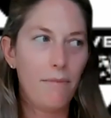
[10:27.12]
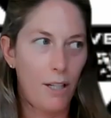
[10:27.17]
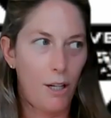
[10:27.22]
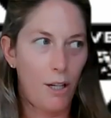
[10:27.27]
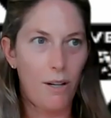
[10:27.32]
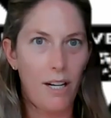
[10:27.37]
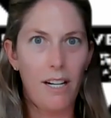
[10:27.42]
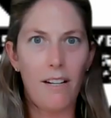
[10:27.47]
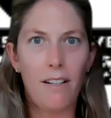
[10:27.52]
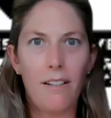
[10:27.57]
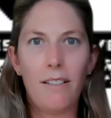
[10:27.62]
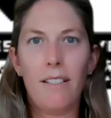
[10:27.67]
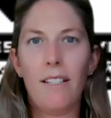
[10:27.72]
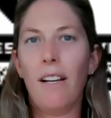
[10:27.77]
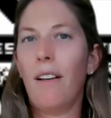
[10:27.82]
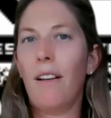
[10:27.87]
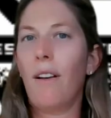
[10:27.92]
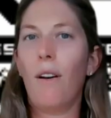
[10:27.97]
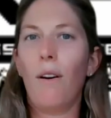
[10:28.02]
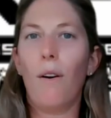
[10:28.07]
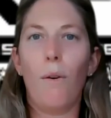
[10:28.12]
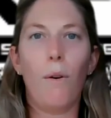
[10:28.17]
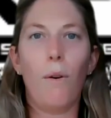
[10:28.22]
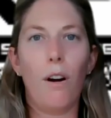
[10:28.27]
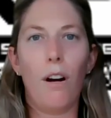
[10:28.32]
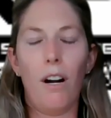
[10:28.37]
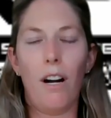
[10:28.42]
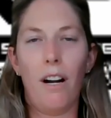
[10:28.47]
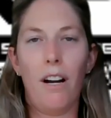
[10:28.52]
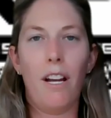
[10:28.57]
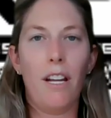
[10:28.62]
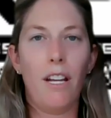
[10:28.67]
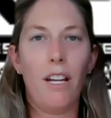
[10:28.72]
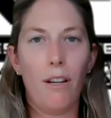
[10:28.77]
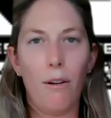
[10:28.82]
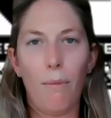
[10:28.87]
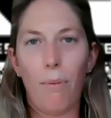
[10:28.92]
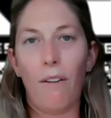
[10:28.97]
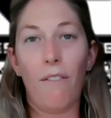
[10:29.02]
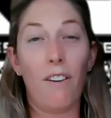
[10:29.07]
grilled, or
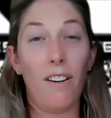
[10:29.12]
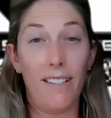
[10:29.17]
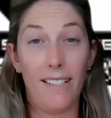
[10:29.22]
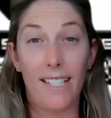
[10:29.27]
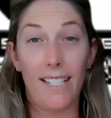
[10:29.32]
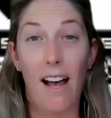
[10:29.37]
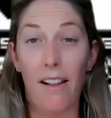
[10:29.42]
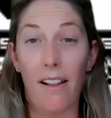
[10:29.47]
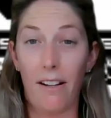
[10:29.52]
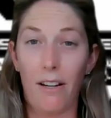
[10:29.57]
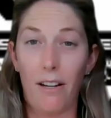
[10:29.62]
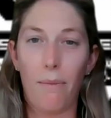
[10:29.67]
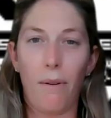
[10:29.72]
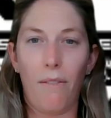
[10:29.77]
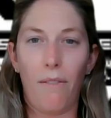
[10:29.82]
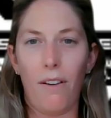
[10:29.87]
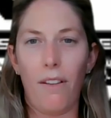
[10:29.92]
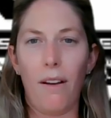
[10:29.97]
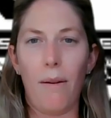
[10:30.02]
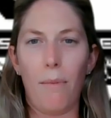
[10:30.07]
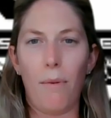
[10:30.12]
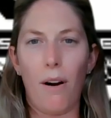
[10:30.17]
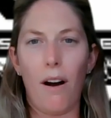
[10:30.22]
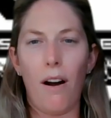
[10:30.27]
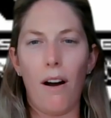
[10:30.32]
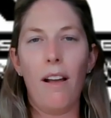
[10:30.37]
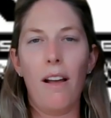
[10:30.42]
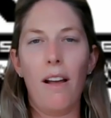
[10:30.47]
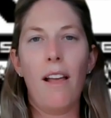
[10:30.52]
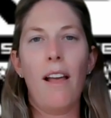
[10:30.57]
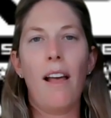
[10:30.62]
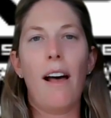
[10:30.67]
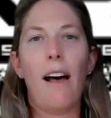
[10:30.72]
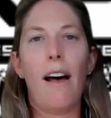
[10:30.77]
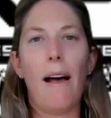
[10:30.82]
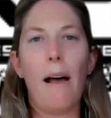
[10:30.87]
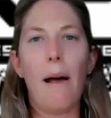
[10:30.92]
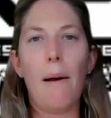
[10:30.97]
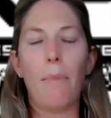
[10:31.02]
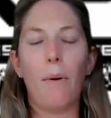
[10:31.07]
you prefer a salad, you prefer them raw.
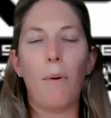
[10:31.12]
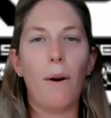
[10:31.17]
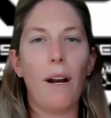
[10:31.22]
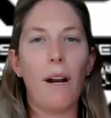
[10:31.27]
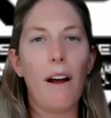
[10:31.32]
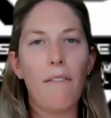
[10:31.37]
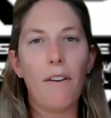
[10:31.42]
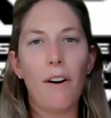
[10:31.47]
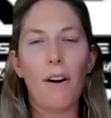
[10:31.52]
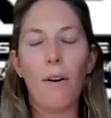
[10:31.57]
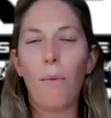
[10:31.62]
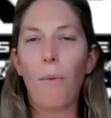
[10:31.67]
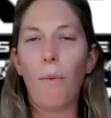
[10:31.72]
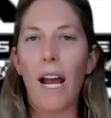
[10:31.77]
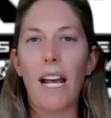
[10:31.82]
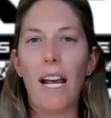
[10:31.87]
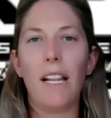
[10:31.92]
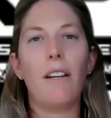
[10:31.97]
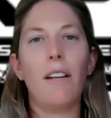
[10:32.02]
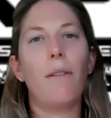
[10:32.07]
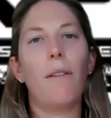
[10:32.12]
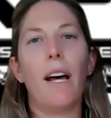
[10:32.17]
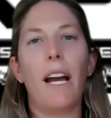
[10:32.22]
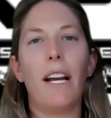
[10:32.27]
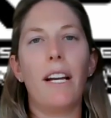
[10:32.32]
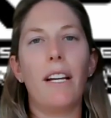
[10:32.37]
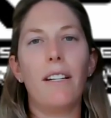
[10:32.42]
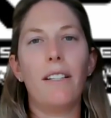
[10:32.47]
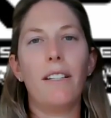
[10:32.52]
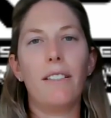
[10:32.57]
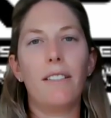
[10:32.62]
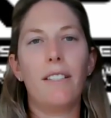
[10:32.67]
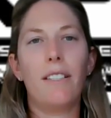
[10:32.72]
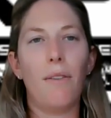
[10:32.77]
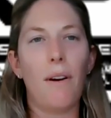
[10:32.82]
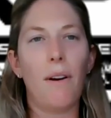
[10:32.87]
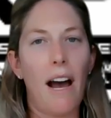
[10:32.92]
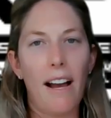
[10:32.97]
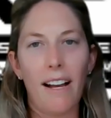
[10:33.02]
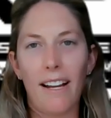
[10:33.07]
But whatever way that you like
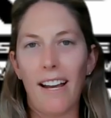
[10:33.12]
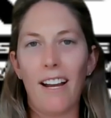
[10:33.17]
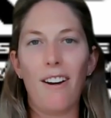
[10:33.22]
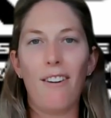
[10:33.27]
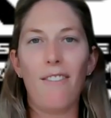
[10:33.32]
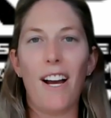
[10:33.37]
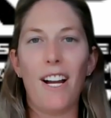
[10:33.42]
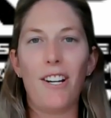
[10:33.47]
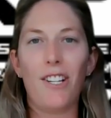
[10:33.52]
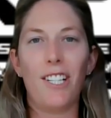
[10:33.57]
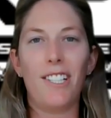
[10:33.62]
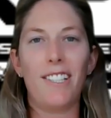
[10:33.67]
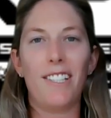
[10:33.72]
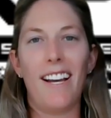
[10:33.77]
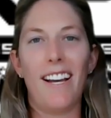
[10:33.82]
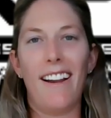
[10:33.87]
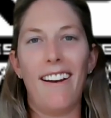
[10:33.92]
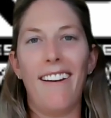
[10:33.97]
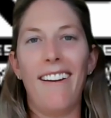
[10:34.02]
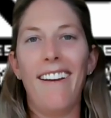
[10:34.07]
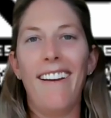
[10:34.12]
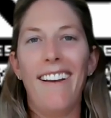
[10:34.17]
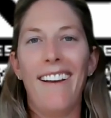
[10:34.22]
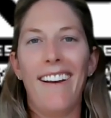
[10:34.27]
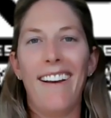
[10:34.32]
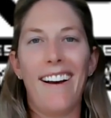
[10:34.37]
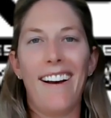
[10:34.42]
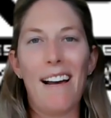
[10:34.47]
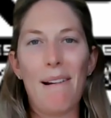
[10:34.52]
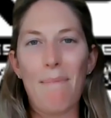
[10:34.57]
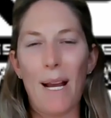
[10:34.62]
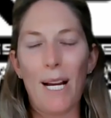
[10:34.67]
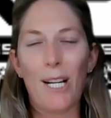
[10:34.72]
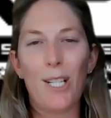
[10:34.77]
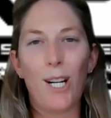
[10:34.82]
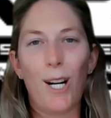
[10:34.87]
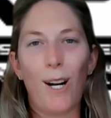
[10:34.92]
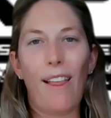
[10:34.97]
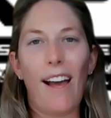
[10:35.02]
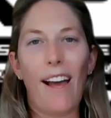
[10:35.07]
to get your veggies in, make
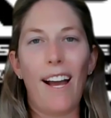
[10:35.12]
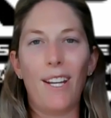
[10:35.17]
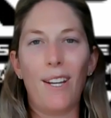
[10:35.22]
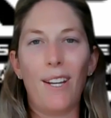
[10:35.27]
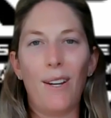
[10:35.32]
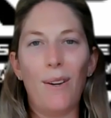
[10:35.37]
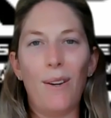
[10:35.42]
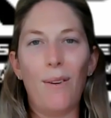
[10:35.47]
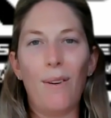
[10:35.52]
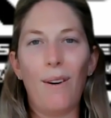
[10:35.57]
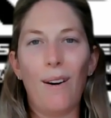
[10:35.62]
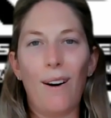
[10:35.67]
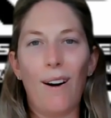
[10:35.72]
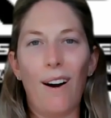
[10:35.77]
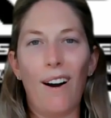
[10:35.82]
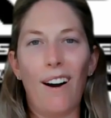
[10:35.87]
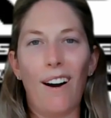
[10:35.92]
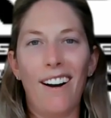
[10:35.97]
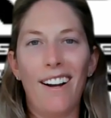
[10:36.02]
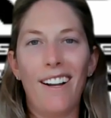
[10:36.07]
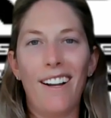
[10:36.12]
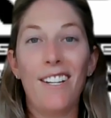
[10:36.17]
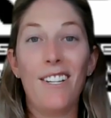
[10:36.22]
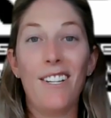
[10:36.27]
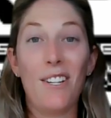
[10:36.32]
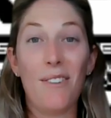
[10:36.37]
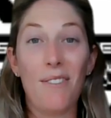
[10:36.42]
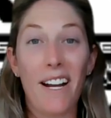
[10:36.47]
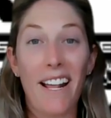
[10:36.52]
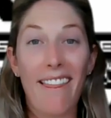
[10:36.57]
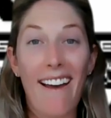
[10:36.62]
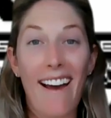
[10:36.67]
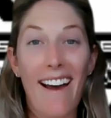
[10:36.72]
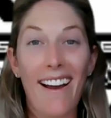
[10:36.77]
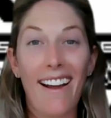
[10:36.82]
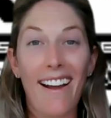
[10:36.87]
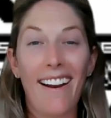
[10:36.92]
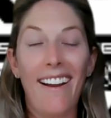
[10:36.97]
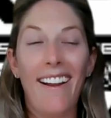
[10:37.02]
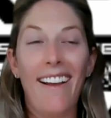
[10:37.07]
sure that you are doing
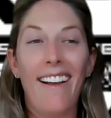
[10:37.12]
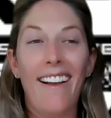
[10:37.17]
that